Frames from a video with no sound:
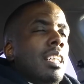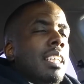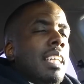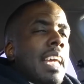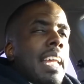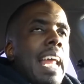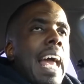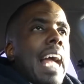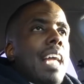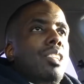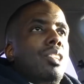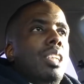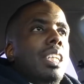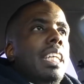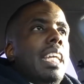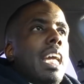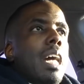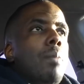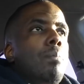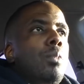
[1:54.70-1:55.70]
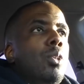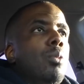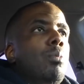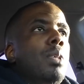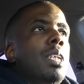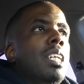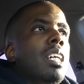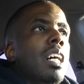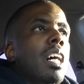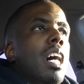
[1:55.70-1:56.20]
can actually help you
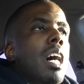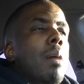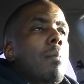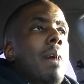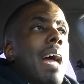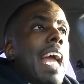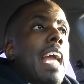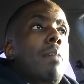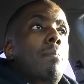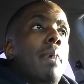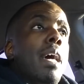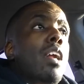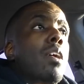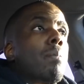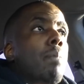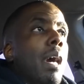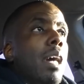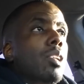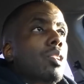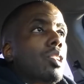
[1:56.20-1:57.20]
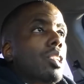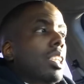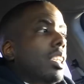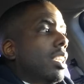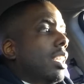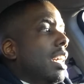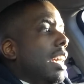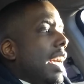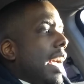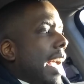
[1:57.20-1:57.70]
become a better person.
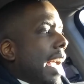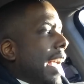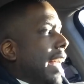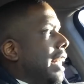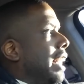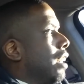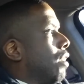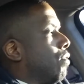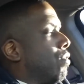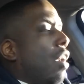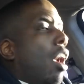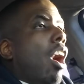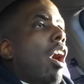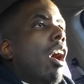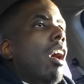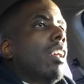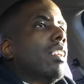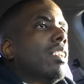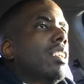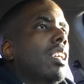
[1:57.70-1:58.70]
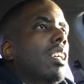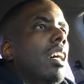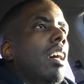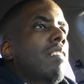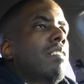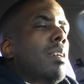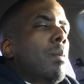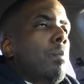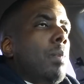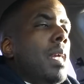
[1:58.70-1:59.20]
And if all
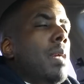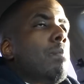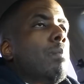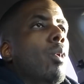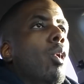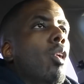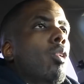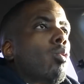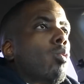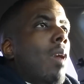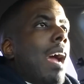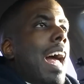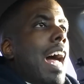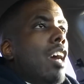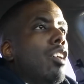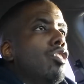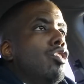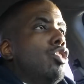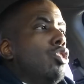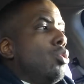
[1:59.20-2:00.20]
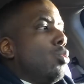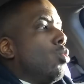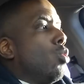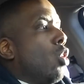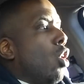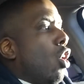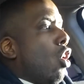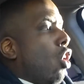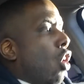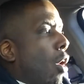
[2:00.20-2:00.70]
of the people around you
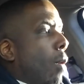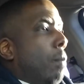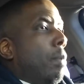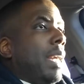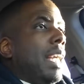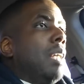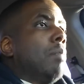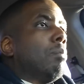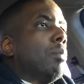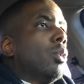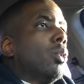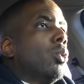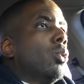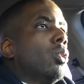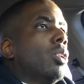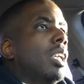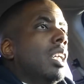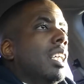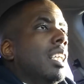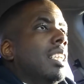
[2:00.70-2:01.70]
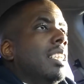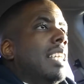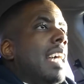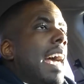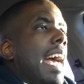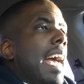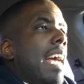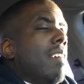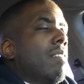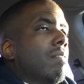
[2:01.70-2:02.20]
are people
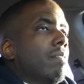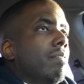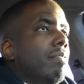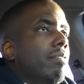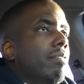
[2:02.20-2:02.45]
that